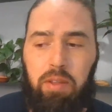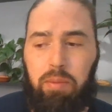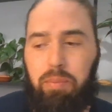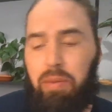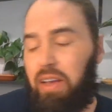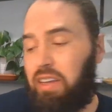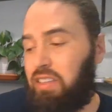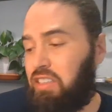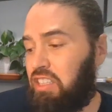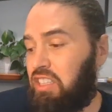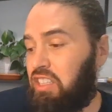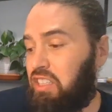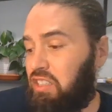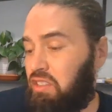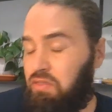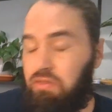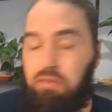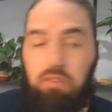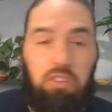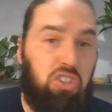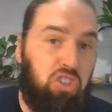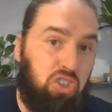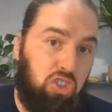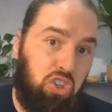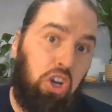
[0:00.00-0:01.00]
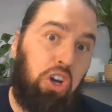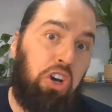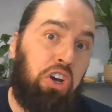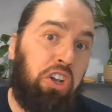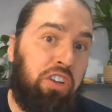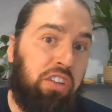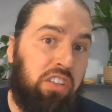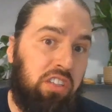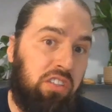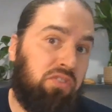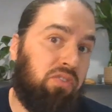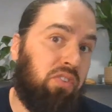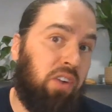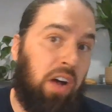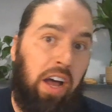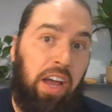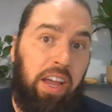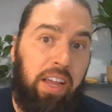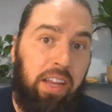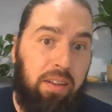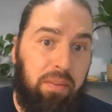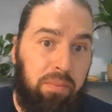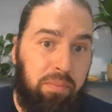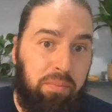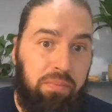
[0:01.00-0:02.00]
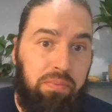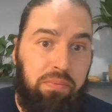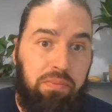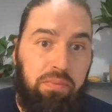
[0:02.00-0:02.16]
pacing is good, is fine.